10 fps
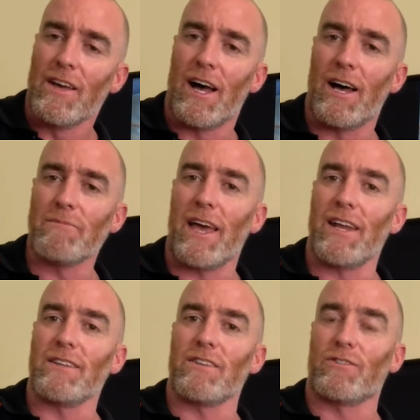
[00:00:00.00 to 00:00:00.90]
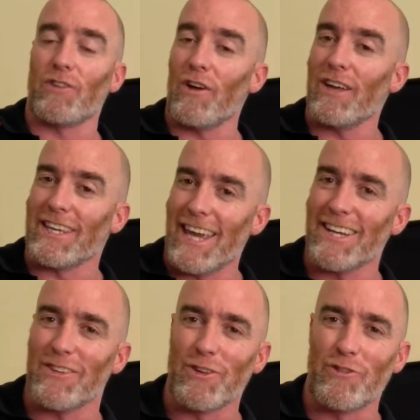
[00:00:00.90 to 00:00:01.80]
And so
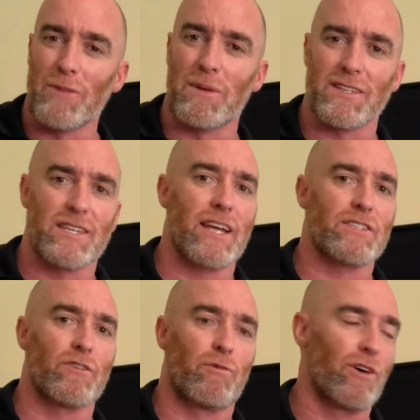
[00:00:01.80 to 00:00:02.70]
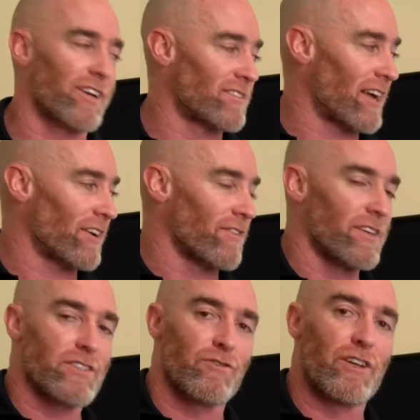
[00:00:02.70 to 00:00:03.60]
again, the rehabilitative work done on
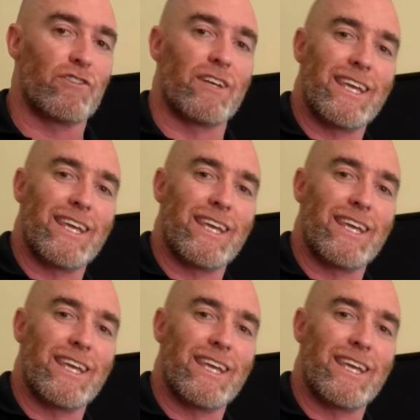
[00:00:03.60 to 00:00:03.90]
this region,